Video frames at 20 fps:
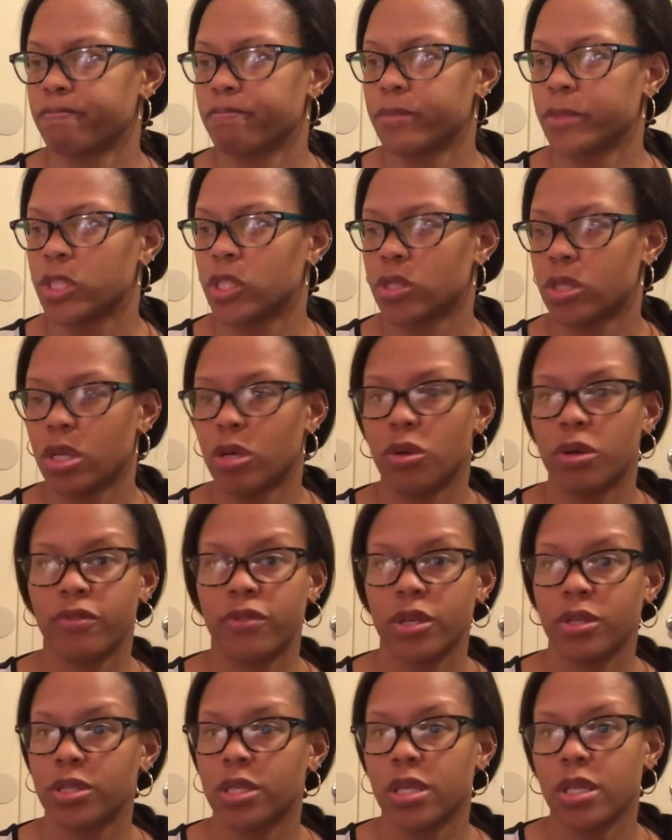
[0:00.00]
So if
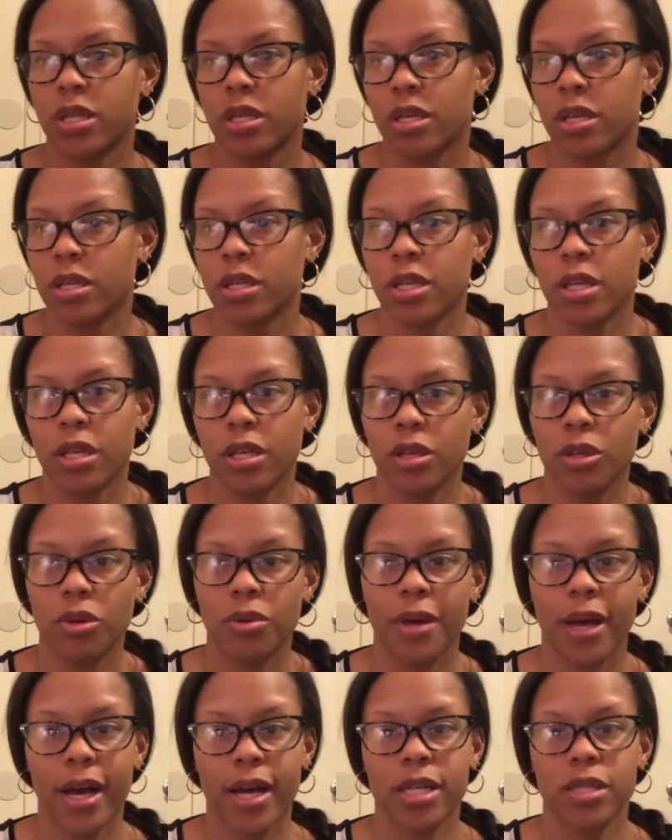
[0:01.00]
there's anything that you
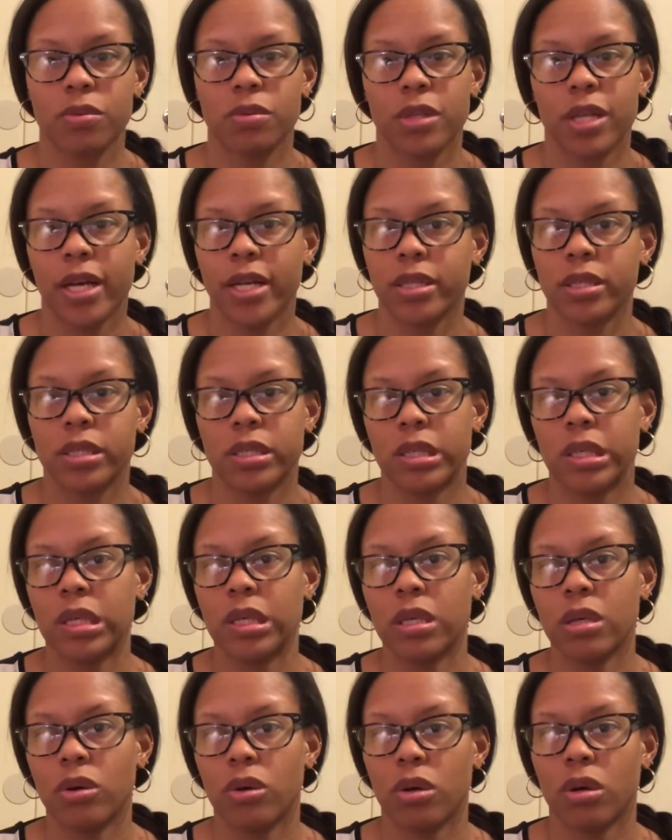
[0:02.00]
guys would like to see
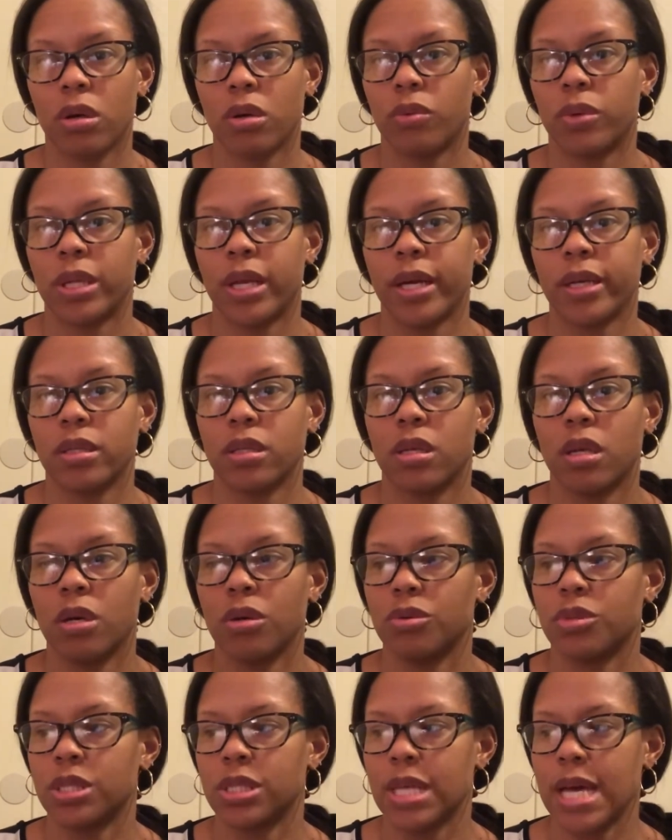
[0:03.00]
or would like to know,
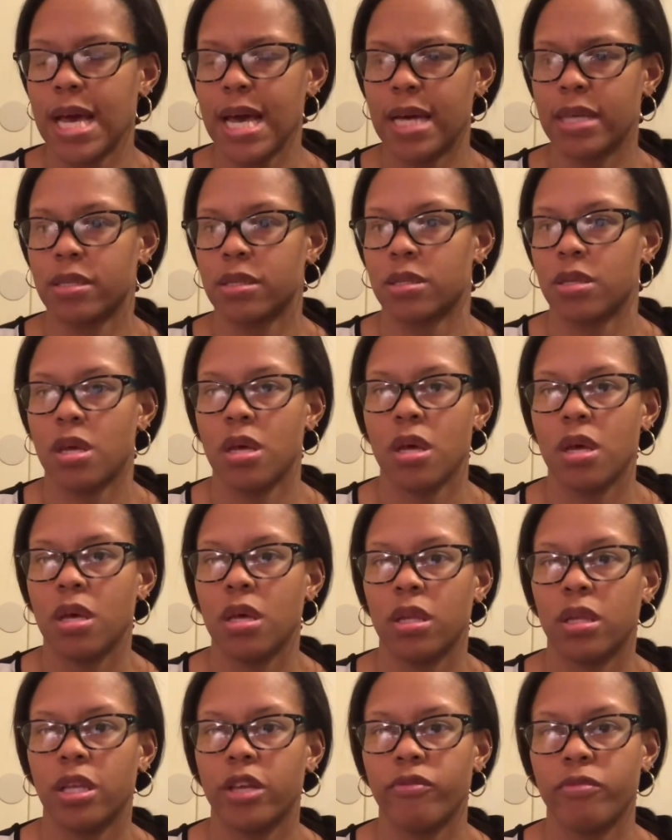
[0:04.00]
just ask.
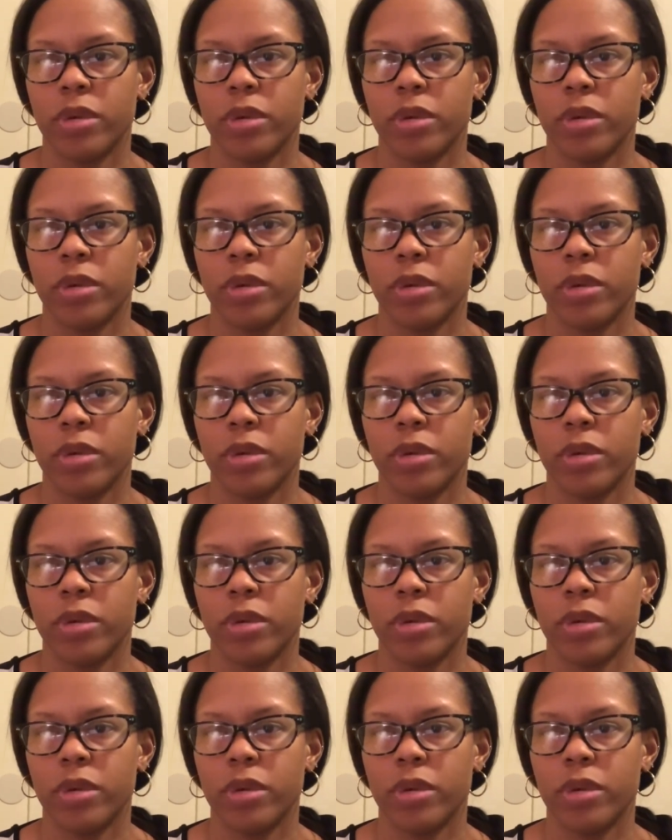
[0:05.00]
Leave me